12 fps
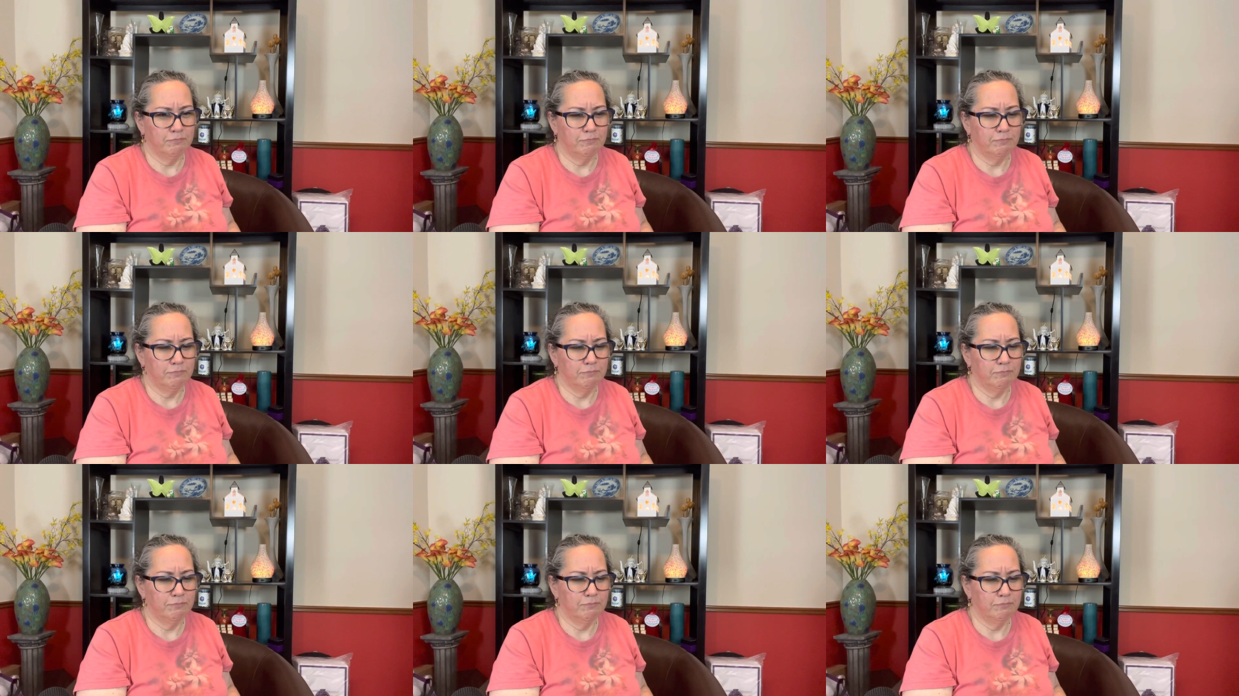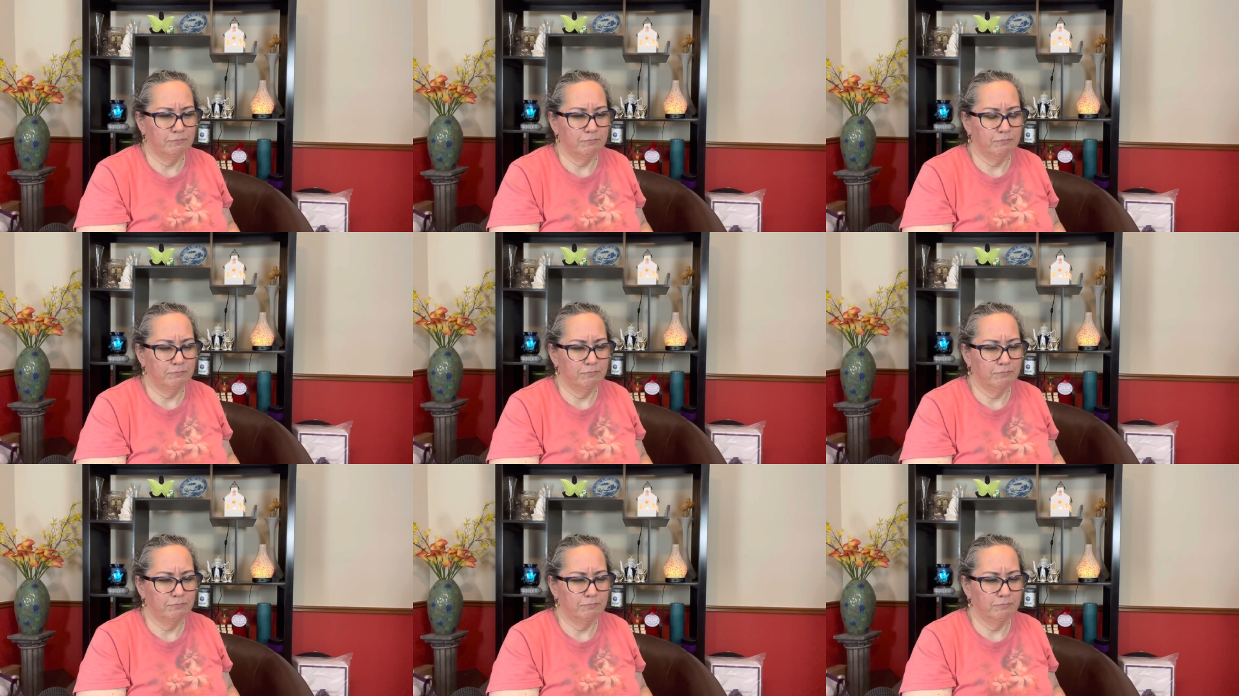
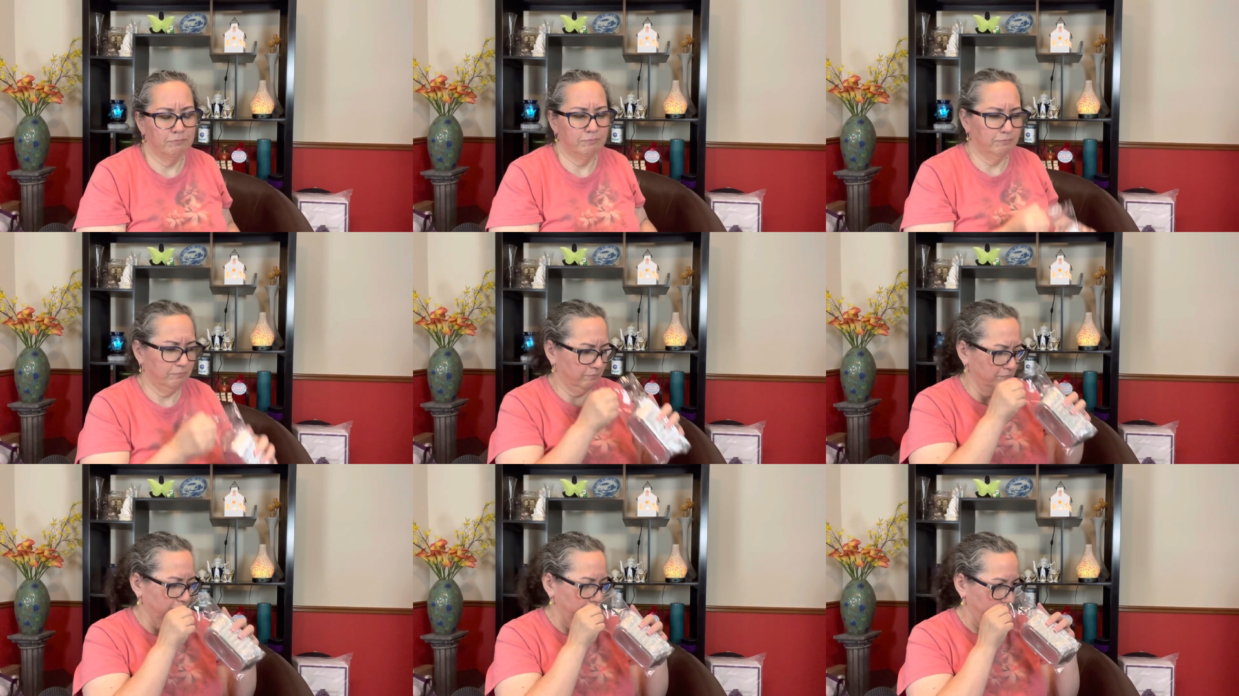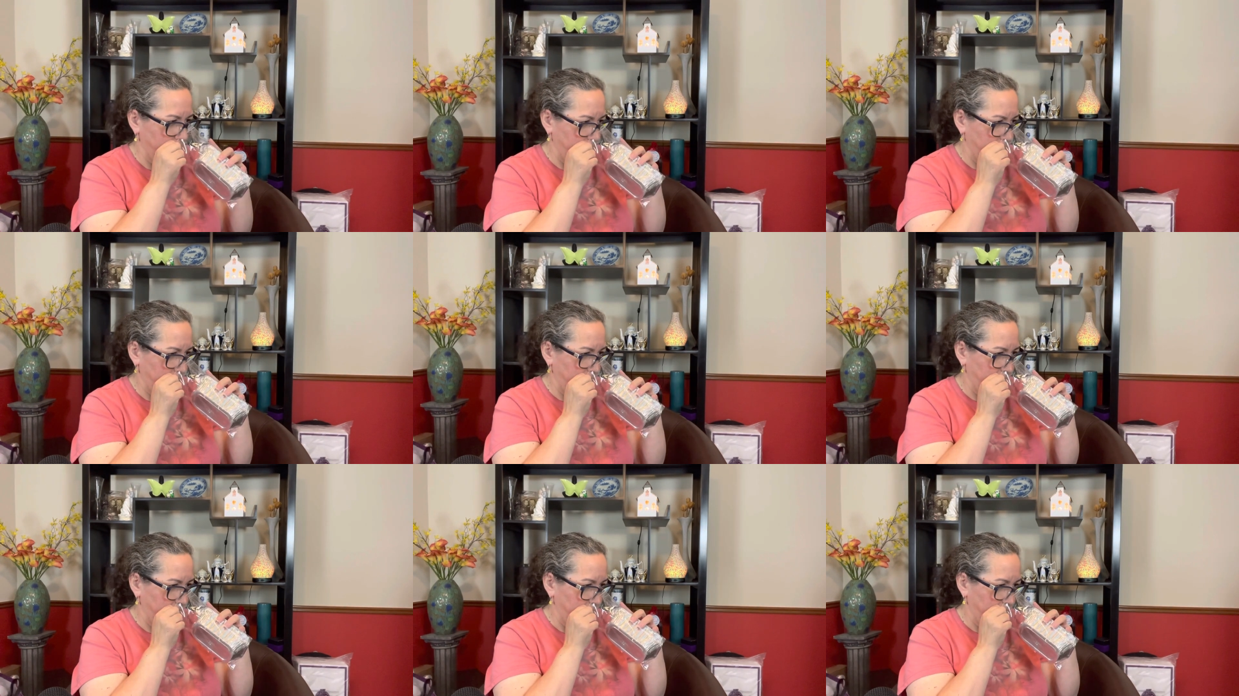
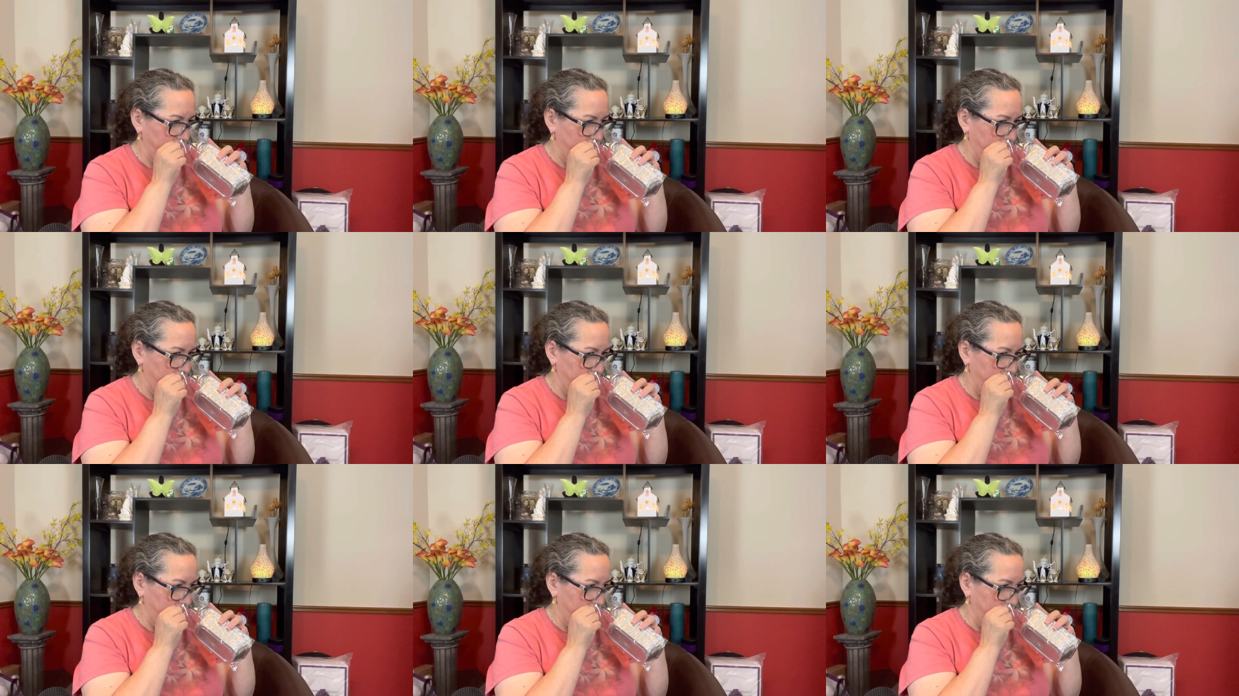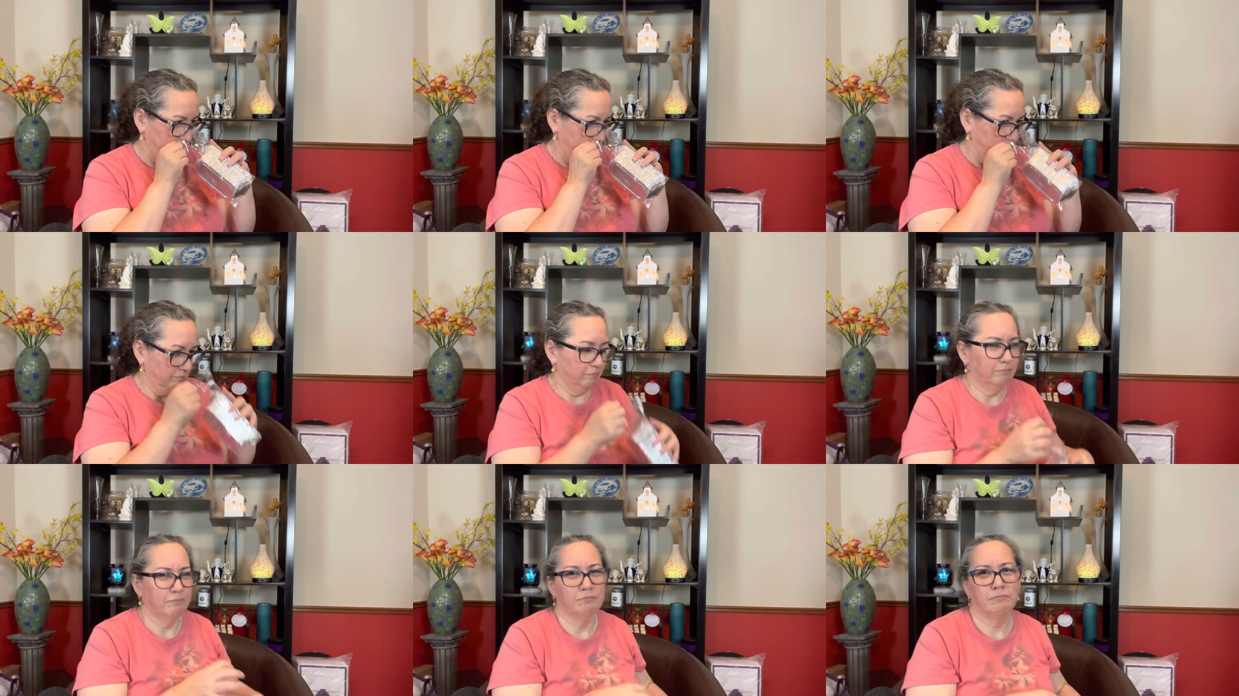
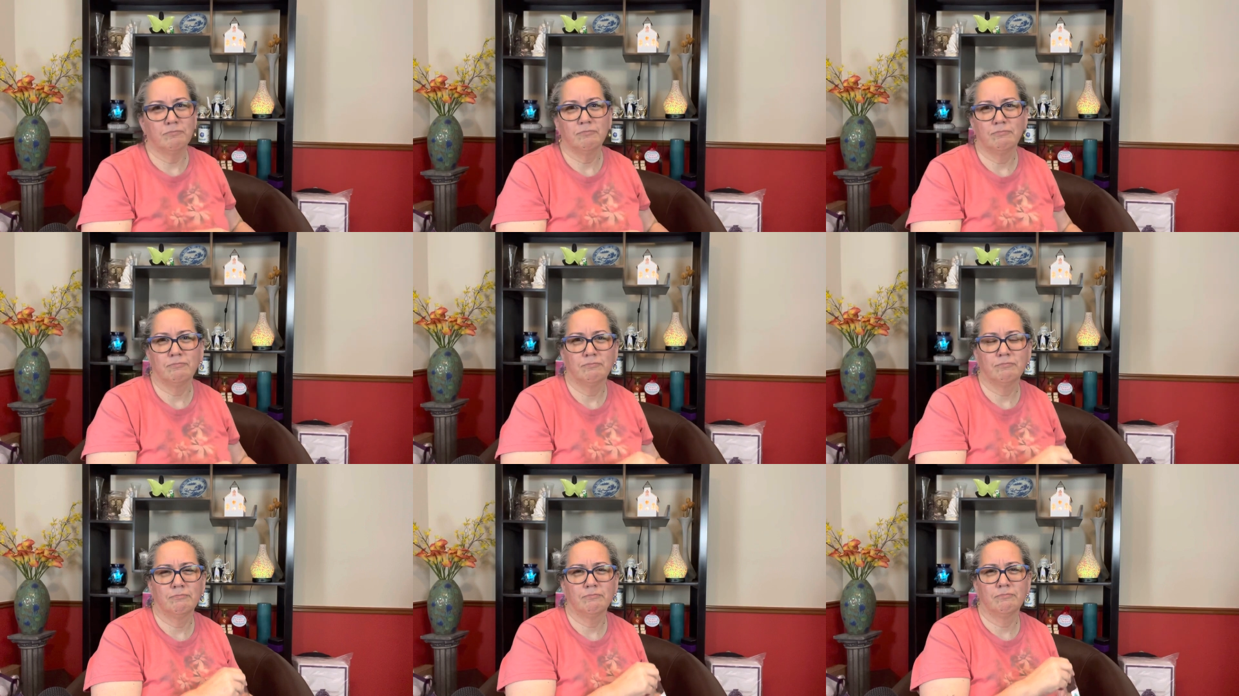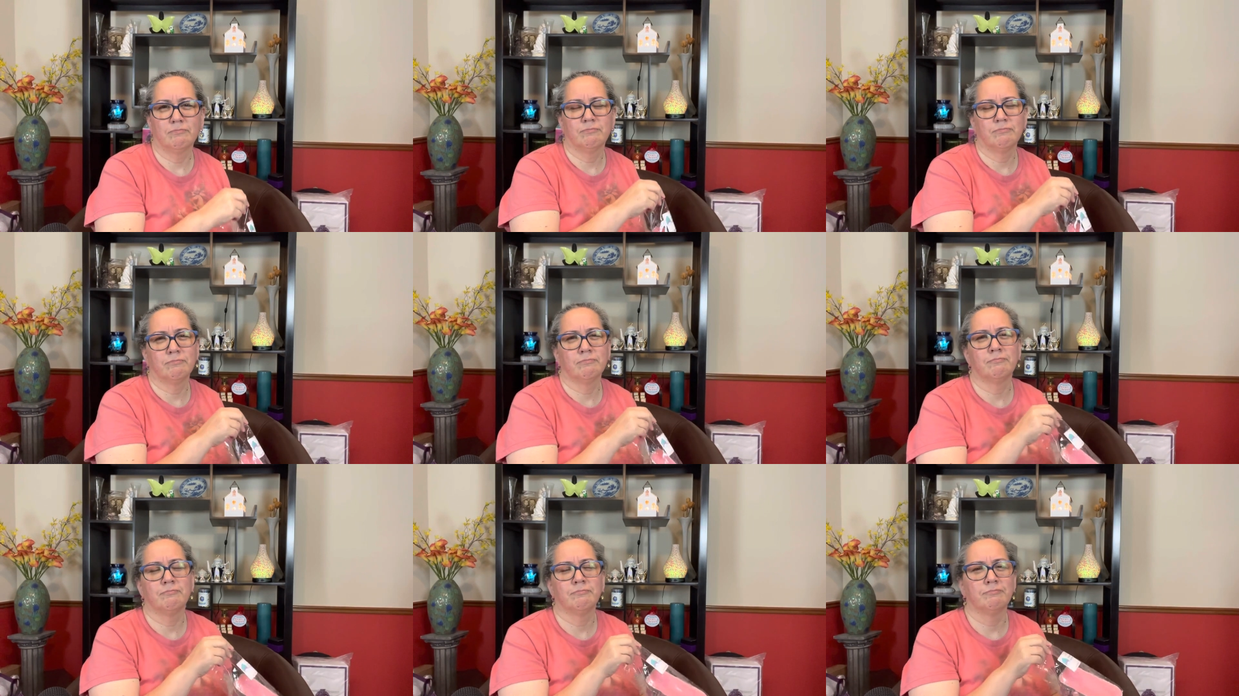Nothing is said.